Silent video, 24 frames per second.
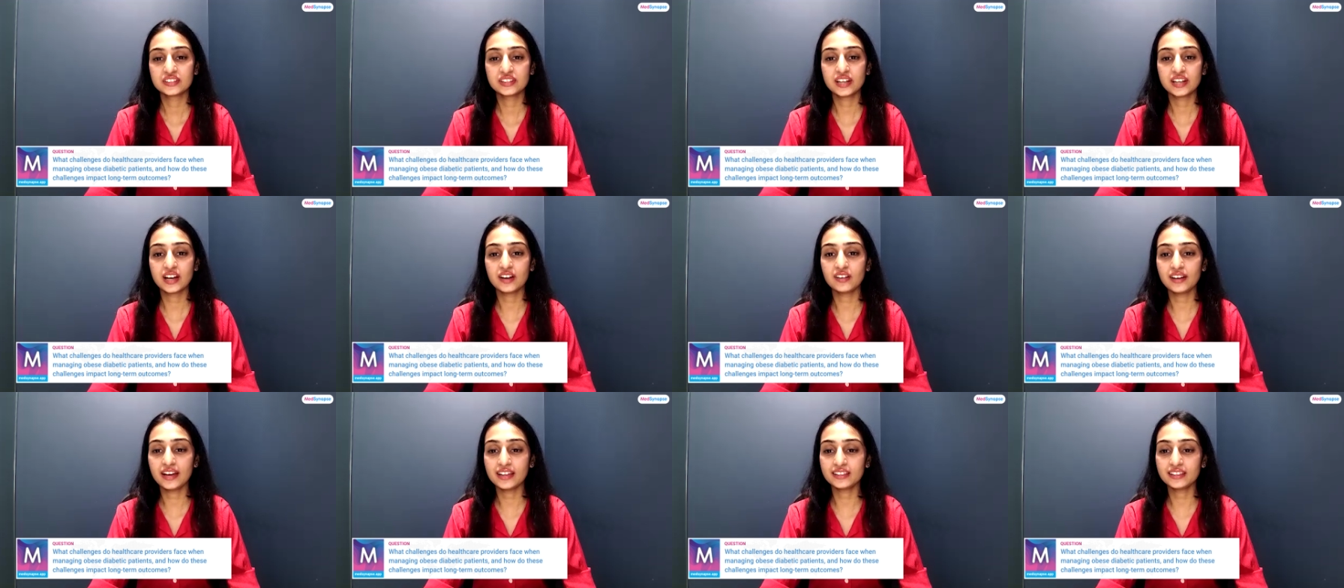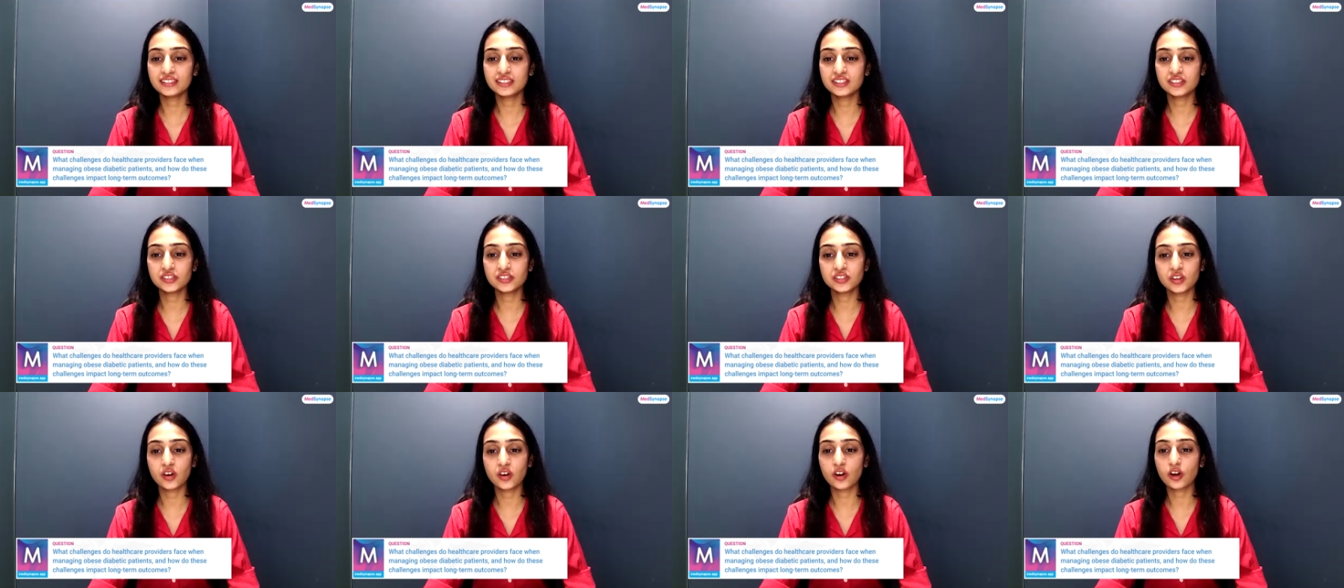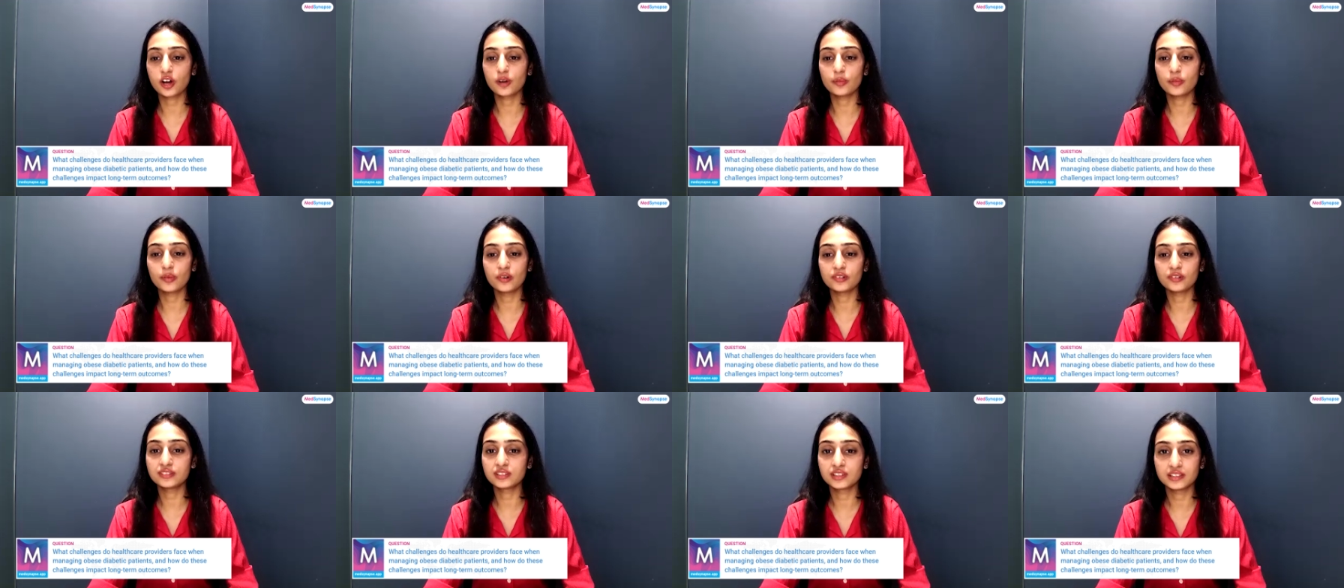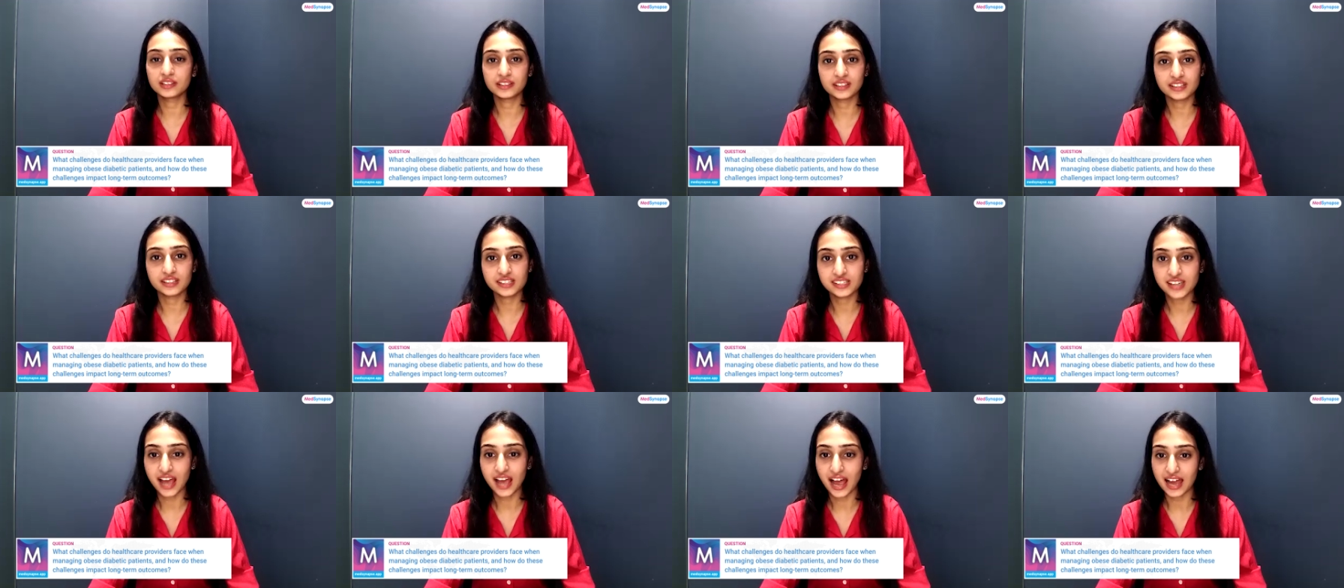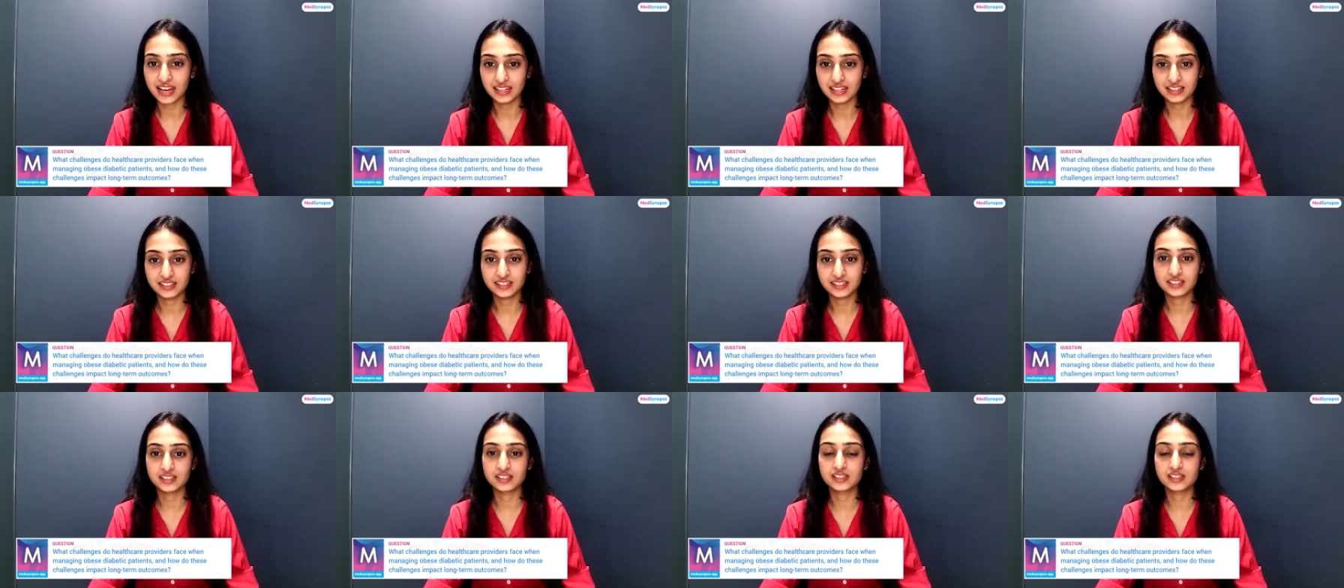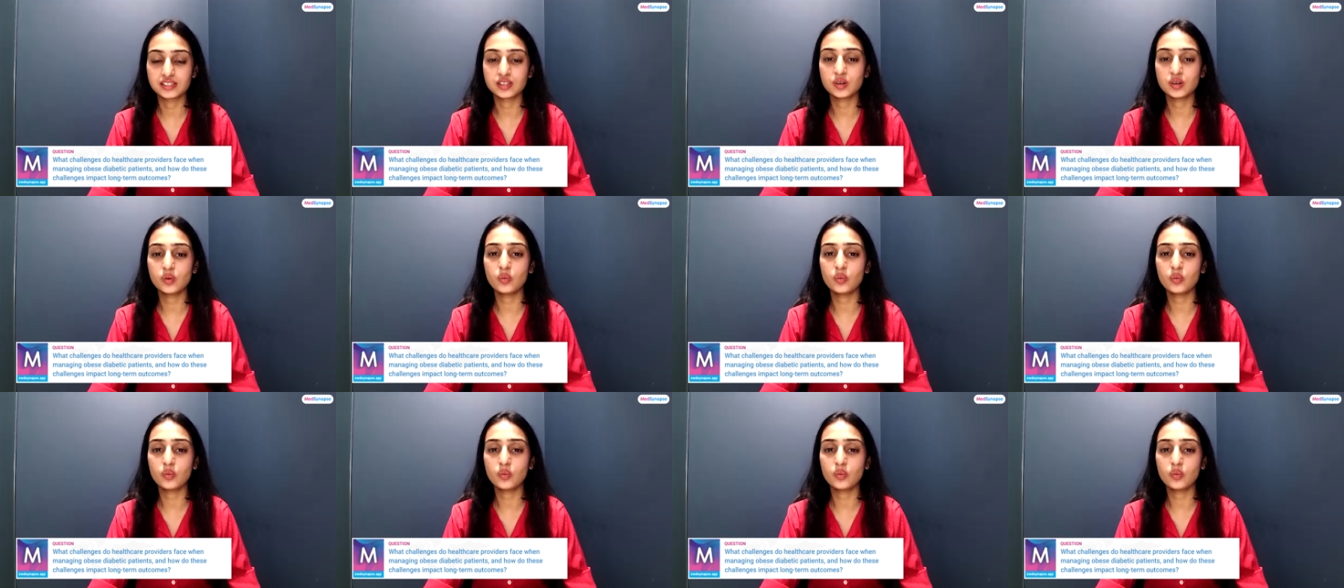So now let's just talk about certain challenges.